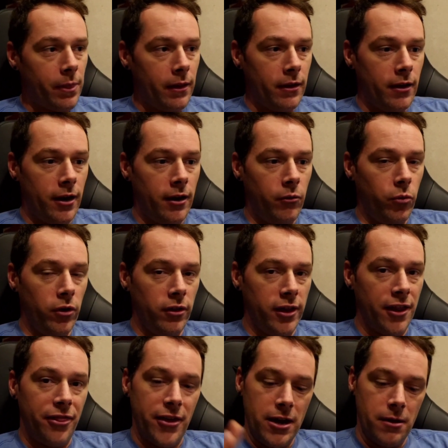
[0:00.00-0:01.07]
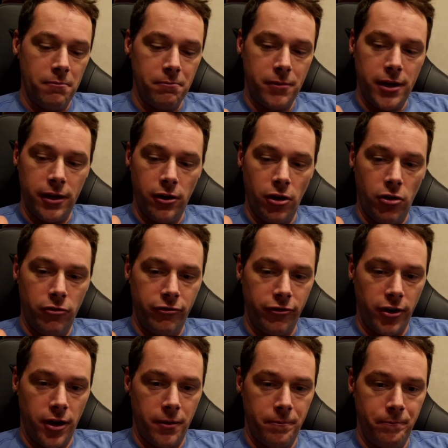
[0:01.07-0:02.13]
Where lithium can go
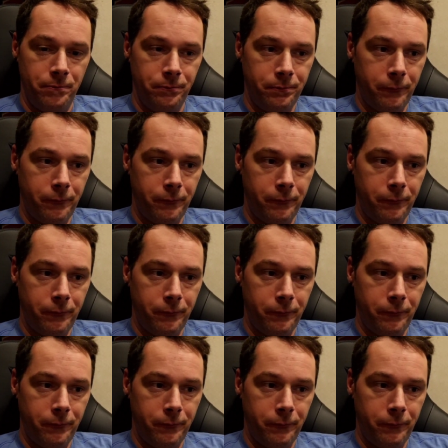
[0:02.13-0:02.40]
from